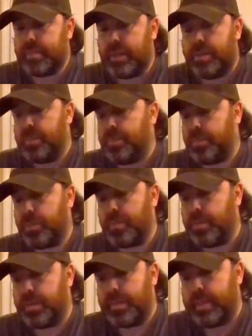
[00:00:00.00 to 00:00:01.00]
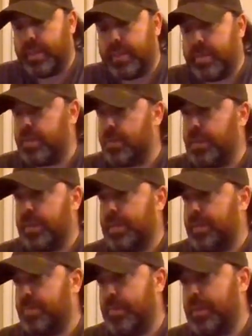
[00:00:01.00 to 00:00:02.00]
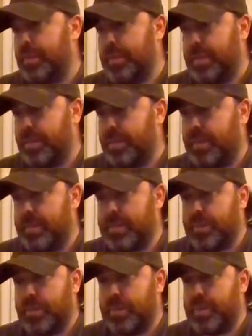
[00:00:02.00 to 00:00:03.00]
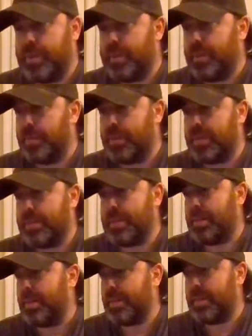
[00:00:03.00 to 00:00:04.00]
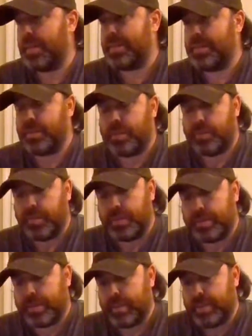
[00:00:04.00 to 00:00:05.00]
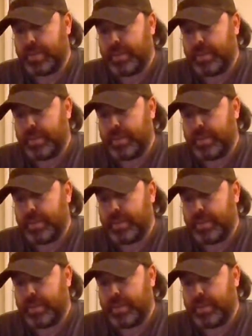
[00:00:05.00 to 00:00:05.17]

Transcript: oh, fourth world. Yeah, I don't know where you live. Maybe you live also in the middle of nowhere. Sorry, I get y'all confused.